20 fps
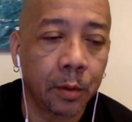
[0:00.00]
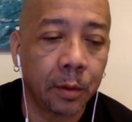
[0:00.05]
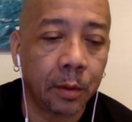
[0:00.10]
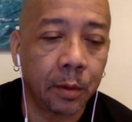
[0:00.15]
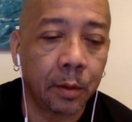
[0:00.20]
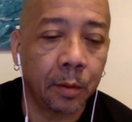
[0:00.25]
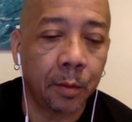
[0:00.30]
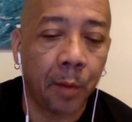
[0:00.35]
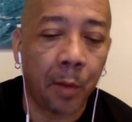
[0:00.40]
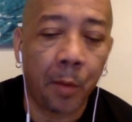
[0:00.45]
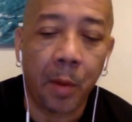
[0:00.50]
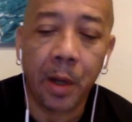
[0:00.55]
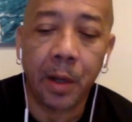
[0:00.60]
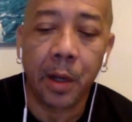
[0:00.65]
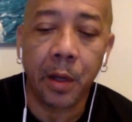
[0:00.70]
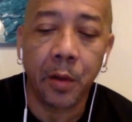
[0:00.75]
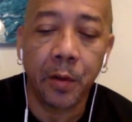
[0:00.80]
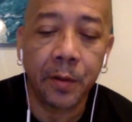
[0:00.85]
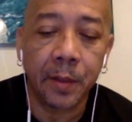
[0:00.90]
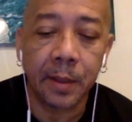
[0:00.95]
my mother
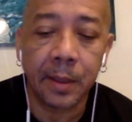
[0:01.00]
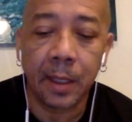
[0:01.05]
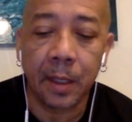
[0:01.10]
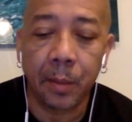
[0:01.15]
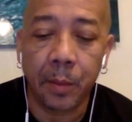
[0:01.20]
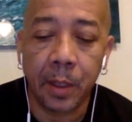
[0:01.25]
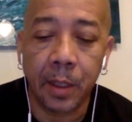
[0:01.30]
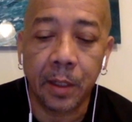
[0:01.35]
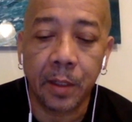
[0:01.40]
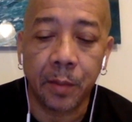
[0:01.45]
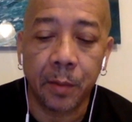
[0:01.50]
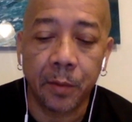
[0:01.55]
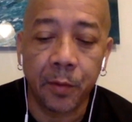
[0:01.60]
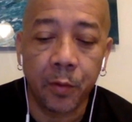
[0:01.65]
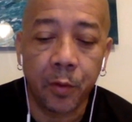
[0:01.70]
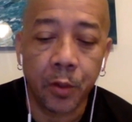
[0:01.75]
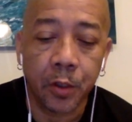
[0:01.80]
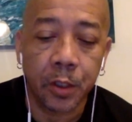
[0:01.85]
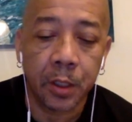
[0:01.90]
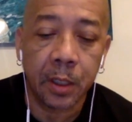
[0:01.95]
used to tell me this before
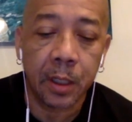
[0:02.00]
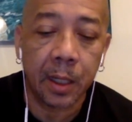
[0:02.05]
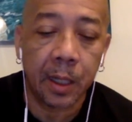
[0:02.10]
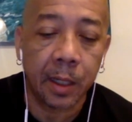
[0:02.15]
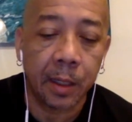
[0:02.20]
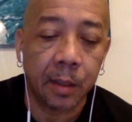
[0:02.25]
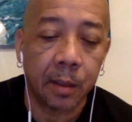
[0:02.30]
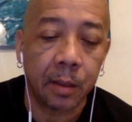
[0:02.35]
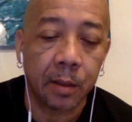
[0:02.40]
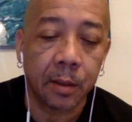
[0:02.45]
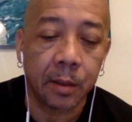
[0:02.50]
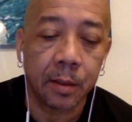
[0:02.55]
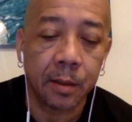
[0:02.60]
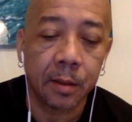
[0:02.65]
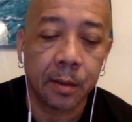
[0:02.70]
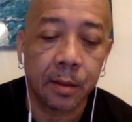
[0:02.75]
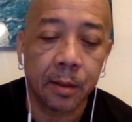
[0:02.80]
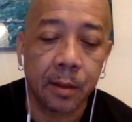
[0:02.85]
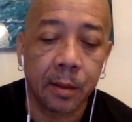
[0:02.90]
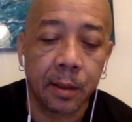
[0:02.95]
she died. She
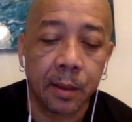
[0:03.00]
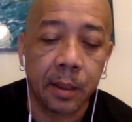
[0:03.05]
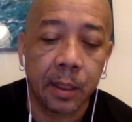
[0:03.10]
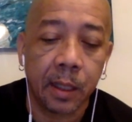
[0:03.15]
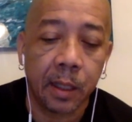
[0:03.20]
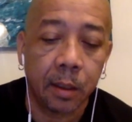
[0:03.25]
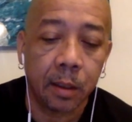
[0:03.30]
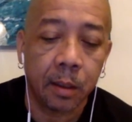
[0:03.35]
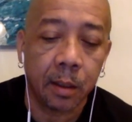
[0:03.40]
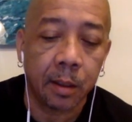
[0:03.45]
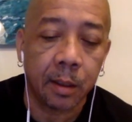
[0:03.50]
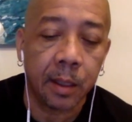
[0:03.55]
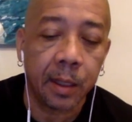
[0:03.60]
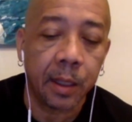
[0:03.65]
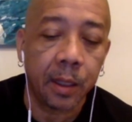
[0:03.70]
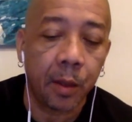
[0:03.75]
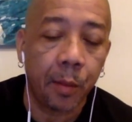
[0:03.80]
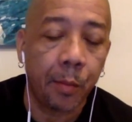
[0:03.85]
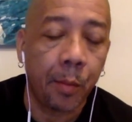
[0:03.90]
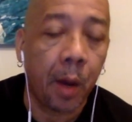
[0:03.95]
said, "The day, the day you're
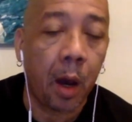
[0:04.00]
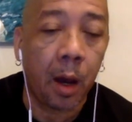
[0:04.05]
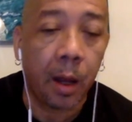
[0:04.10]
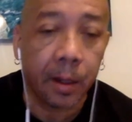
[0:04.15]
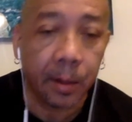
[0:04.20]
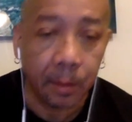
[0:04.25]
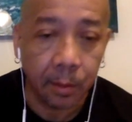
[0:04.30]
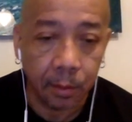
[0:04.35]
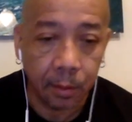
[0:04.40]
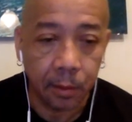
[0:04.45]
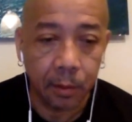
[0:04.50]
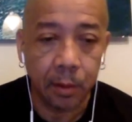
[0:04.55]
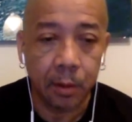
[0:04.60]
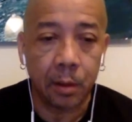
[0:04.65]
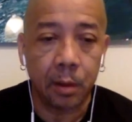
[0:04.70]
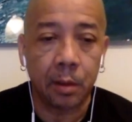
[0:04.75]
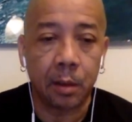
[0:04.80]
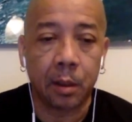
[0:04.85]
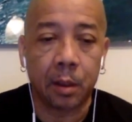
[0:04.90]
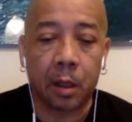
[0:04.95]
born,
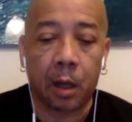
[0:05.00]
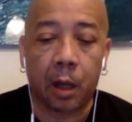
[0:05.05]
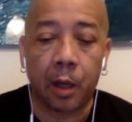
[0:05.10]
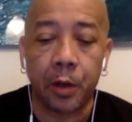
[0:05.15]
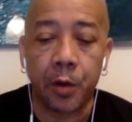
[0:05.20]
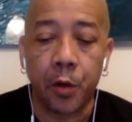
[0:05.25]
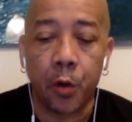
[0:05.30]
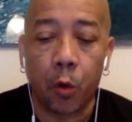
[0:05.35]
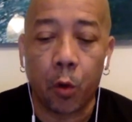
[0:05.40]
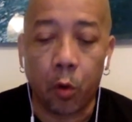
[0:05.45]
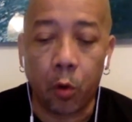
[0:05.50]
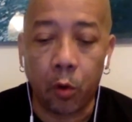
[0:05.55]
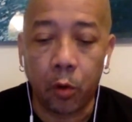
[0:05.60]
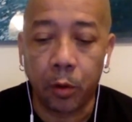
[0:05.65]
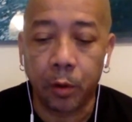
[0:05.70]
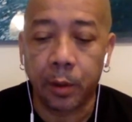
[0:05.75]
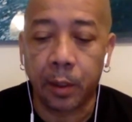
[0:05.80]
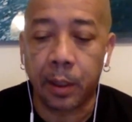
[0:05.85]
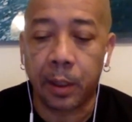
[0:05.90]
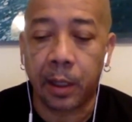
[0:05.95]
God know
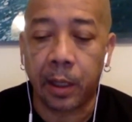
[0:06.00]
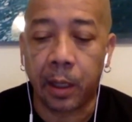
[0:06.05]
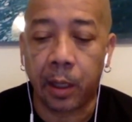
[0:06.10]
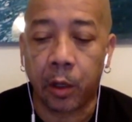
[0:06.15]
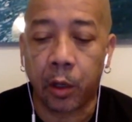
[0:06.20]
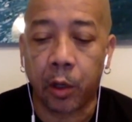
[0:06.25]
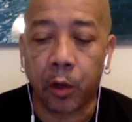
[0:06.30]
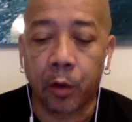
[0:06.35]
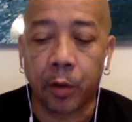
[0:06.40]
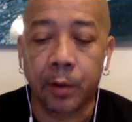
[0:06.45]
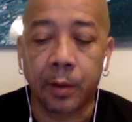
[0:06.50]
the day you're going to